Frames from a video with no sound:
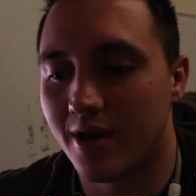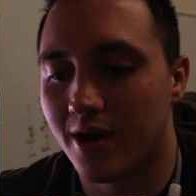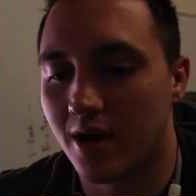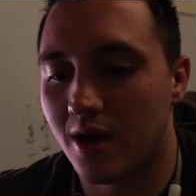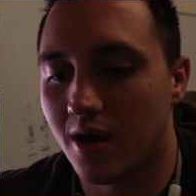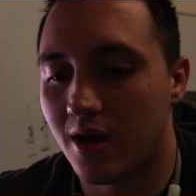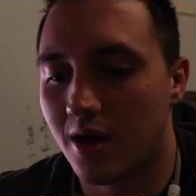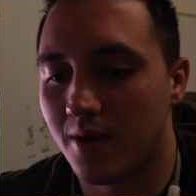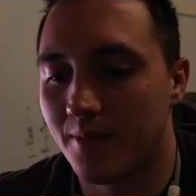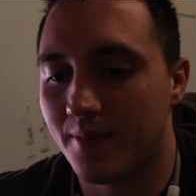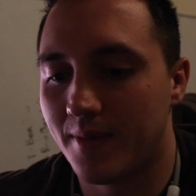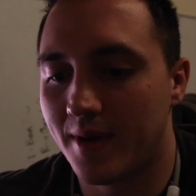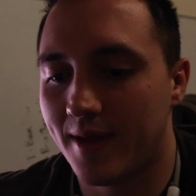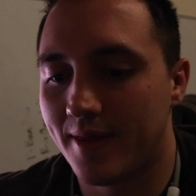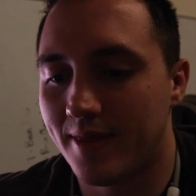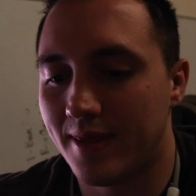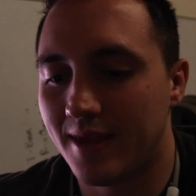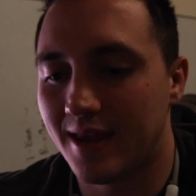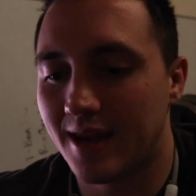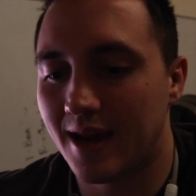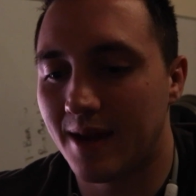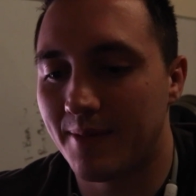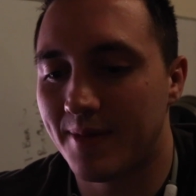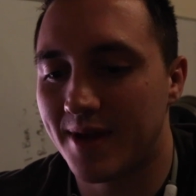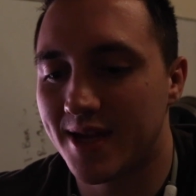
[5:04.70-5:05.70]
Um, and
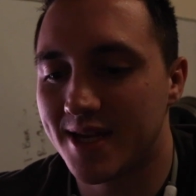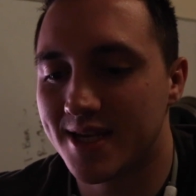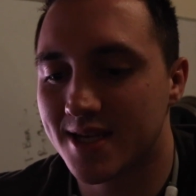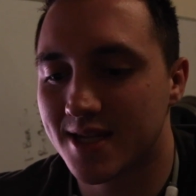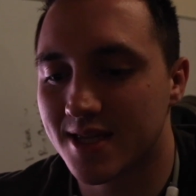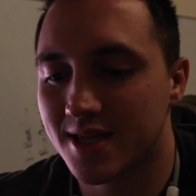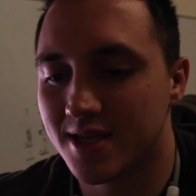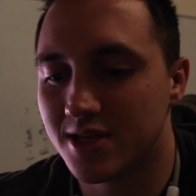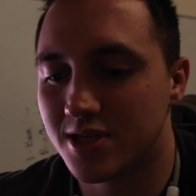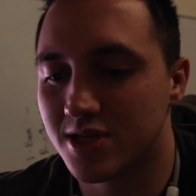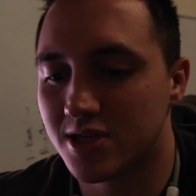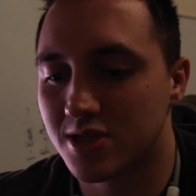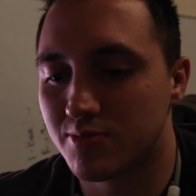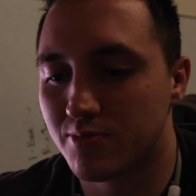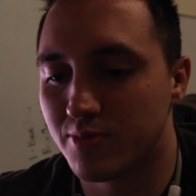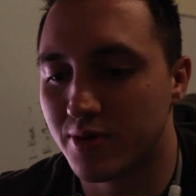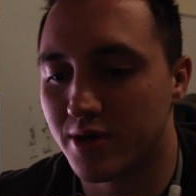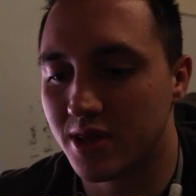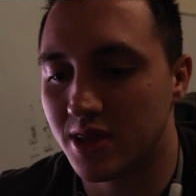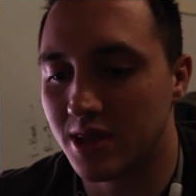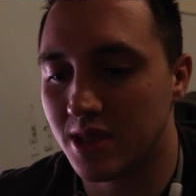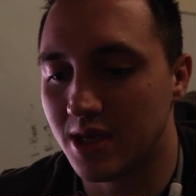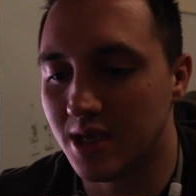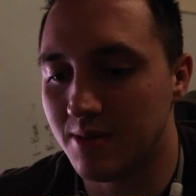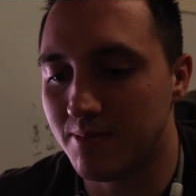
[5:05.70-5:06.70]
then I basically just
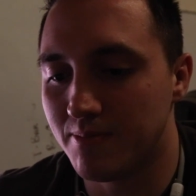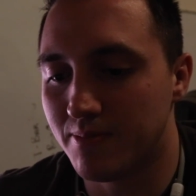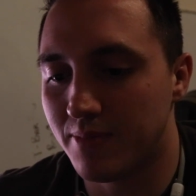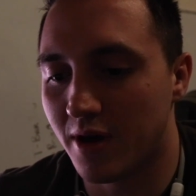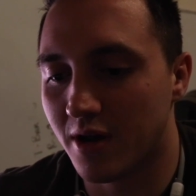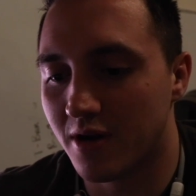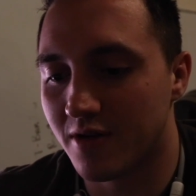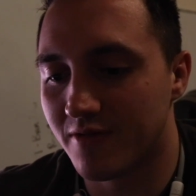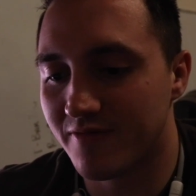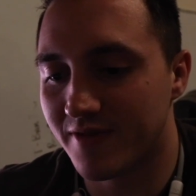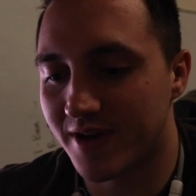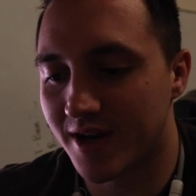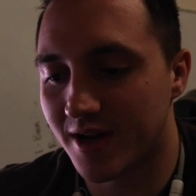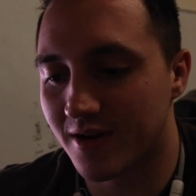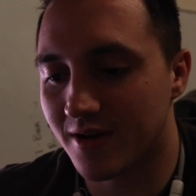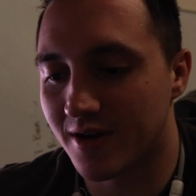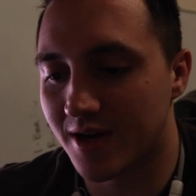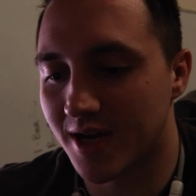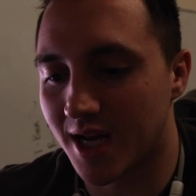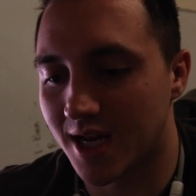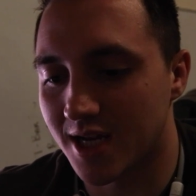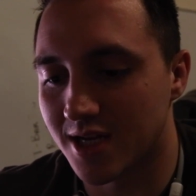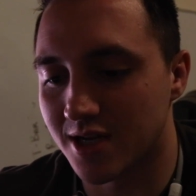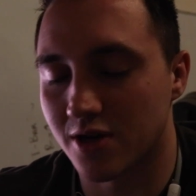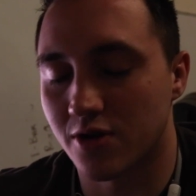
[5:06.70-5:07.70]
put the Butterfinger
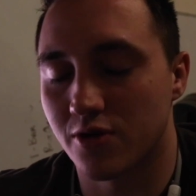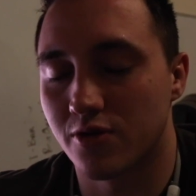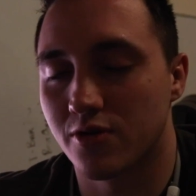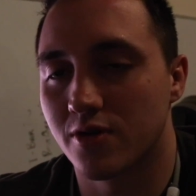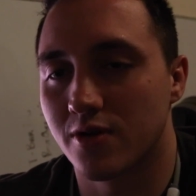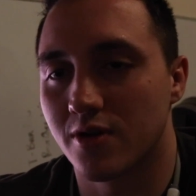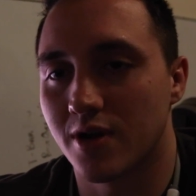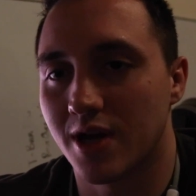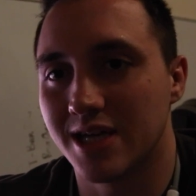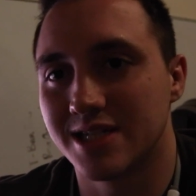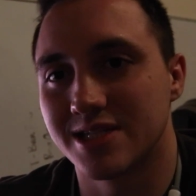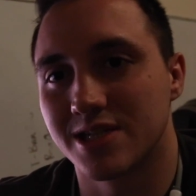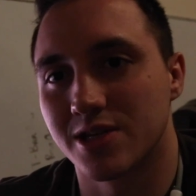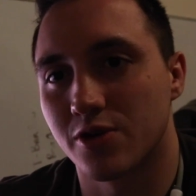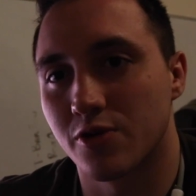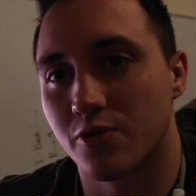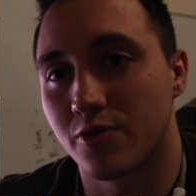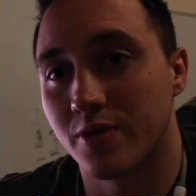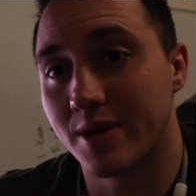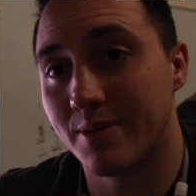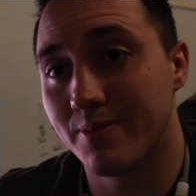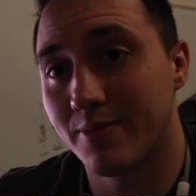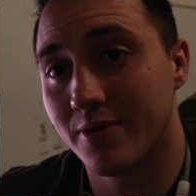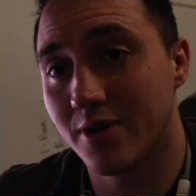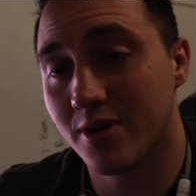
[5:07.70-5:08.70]
in as a, as a
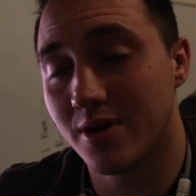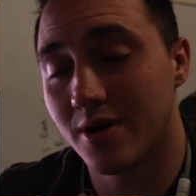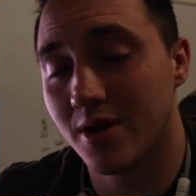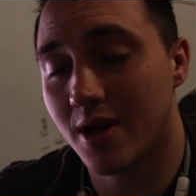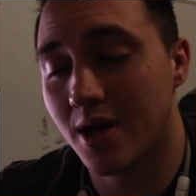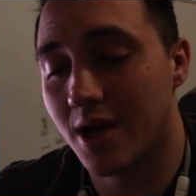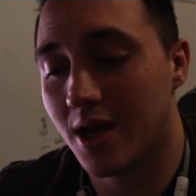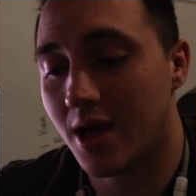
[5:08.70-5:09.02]
creamer.